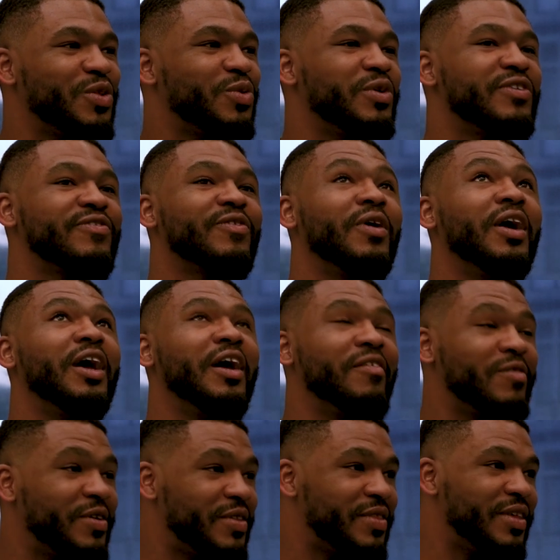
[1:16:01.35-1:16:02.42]
Louis for
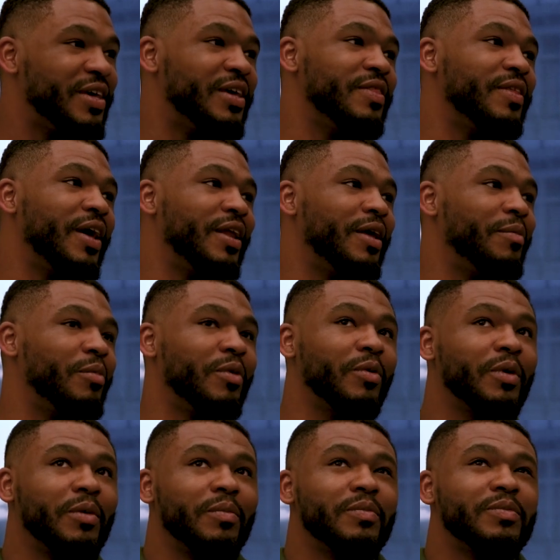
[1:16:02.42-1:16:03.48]
everything that
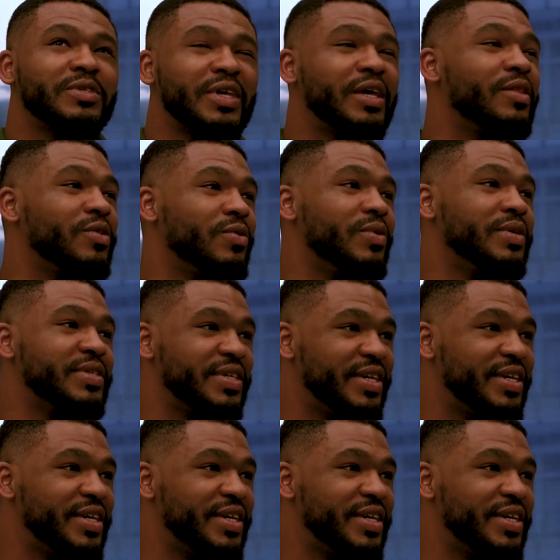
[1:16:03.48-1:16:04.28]
St. Louis